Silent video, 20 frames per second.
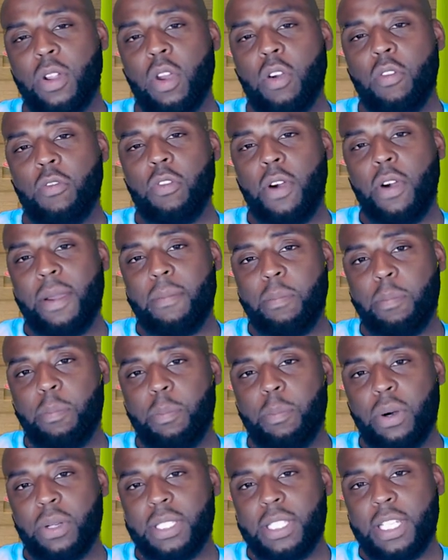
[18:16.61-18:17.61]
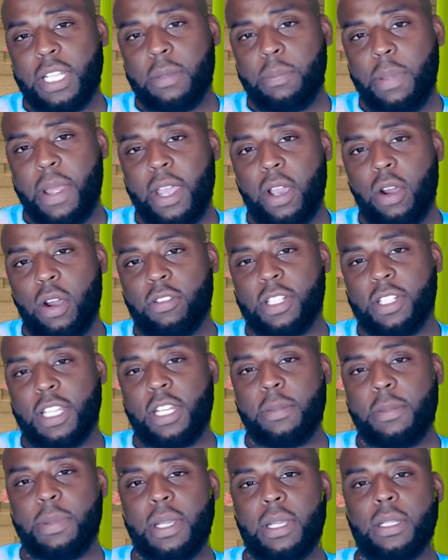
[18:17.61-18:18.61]
for a bonded pair of guinea
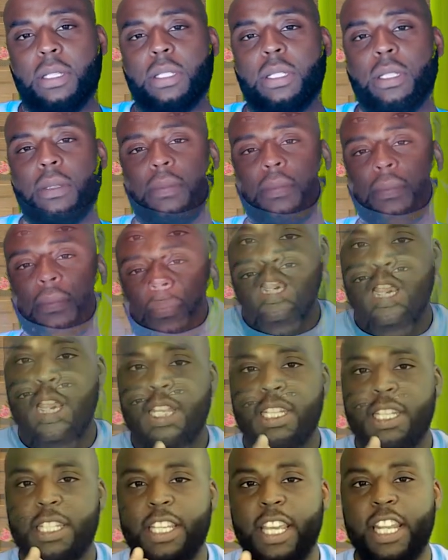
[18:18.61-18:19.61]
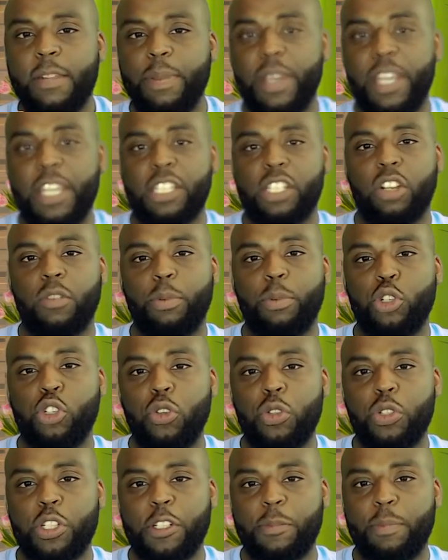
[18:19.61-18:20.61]
pigs. Guinea pigs can
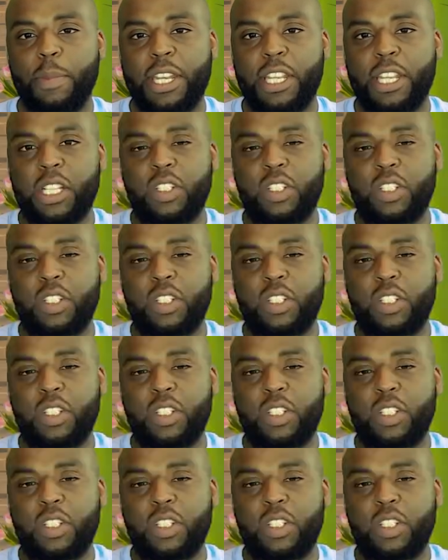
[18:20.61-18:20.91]
produce as many as